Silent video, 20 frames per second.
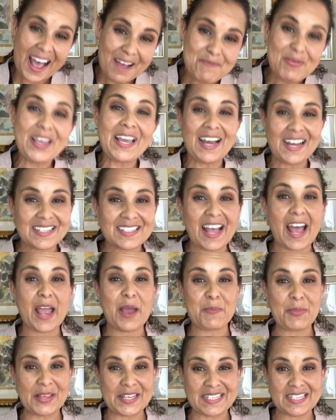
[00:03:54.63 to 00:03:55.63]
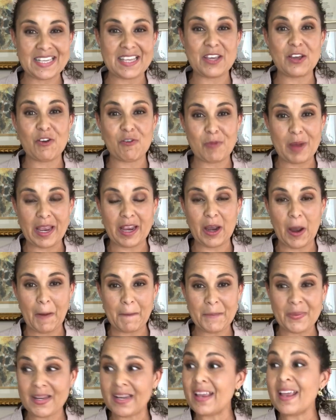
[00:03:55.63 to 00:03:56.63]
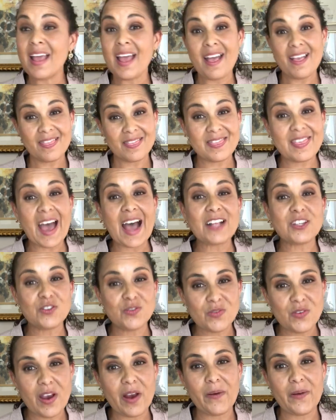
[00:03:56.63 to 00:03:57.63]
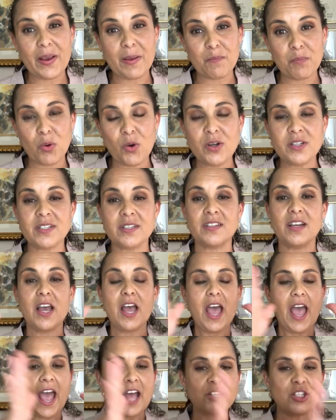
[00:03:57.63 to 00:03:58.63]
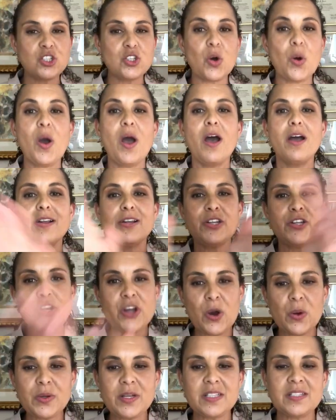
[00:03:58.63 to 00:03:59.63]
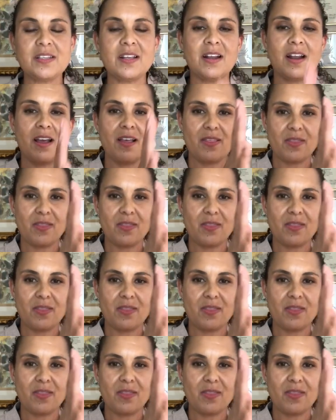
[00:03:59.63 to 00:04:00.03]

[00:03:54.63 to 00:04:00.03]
because I am the CEO of my company, that's very important. And so noticing,